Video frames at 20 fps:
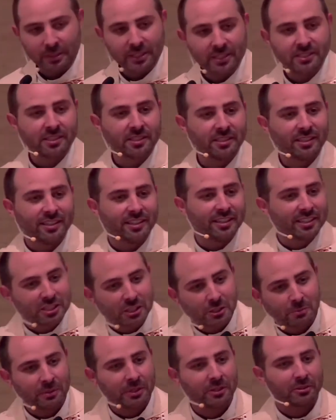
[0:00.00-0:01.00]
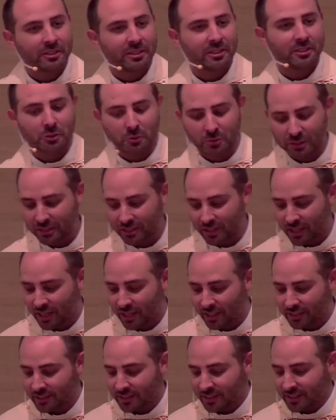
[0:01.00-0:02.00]
isn't an experience with
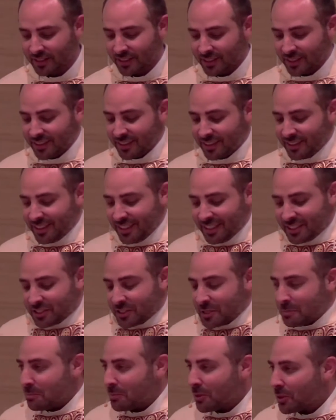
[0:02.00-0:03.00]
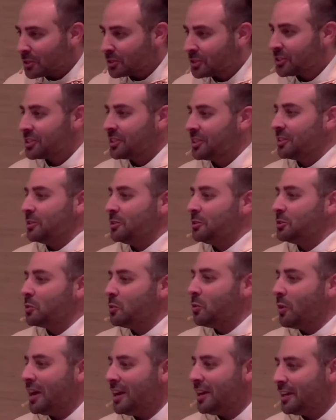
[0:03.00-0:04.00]
God. It's the person who's
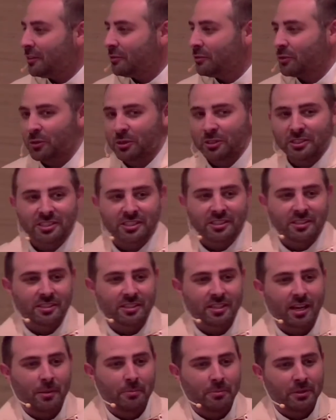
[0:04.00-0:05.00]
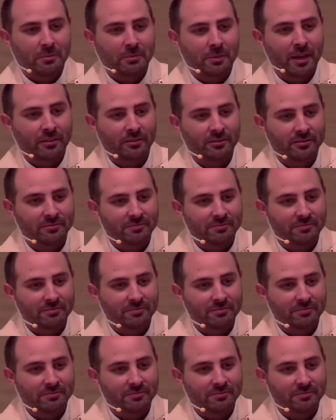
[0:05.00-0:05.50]
waiting for us at the top of the mountain.